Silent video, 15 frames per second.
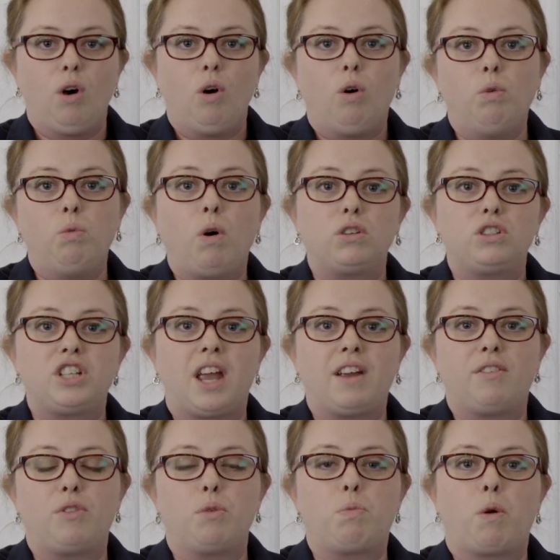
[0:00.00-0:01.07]
or what
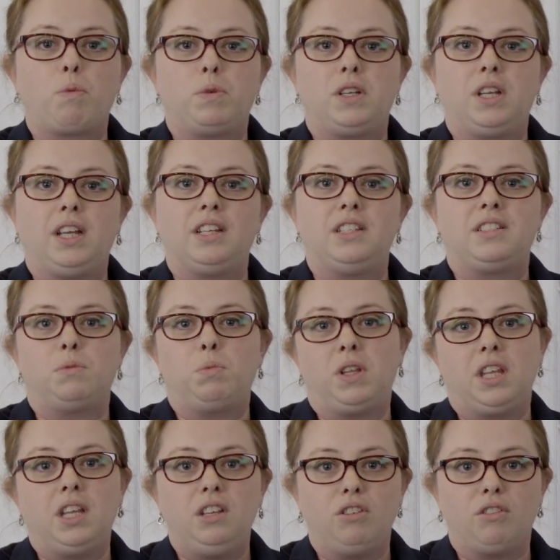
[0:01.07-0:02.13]
share of the property is
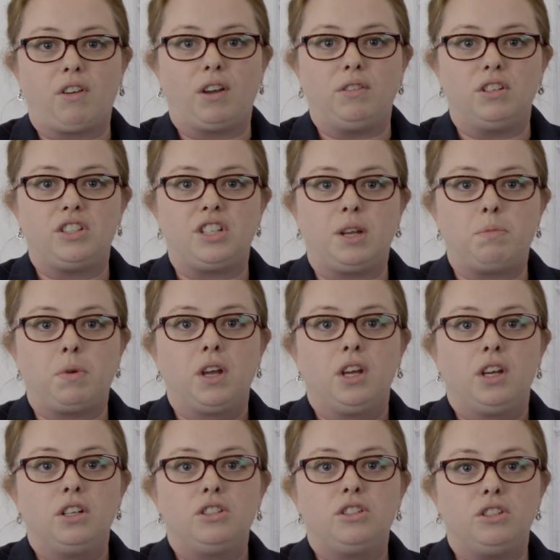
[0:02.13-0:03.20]
within your ownership
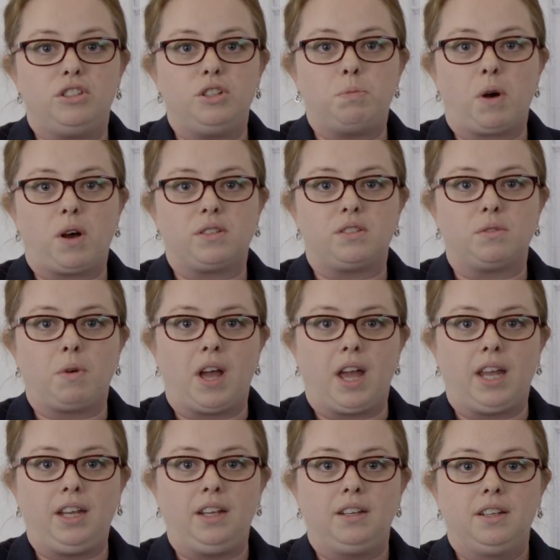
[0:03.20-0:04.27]
should you pass
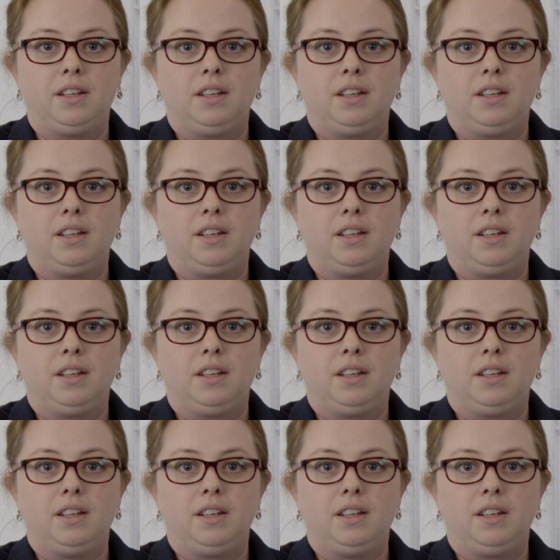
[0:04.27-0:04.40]
away.